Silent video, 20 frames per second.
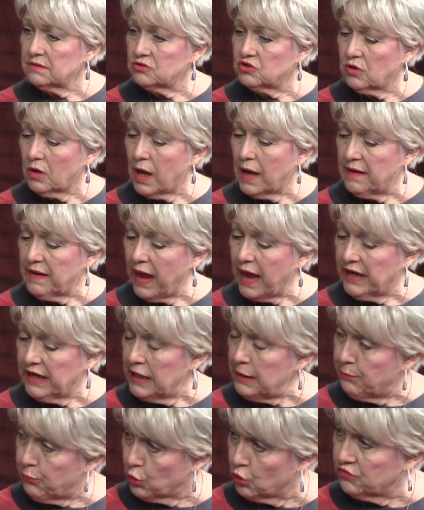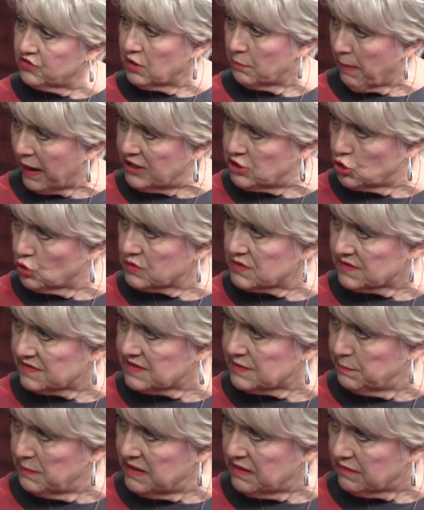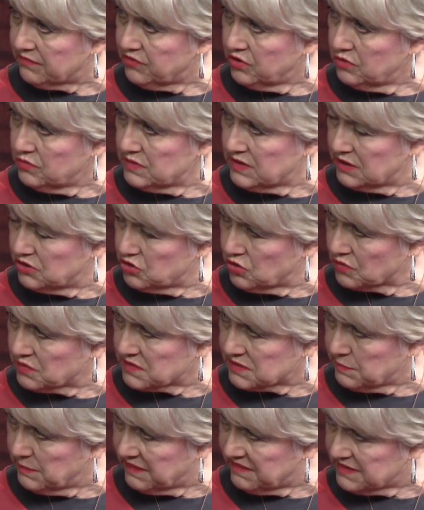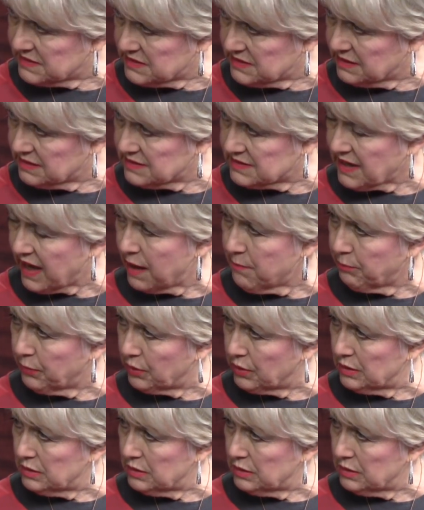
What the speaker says: and he proved it by Joseph Smith, using Joseph Smith as the example.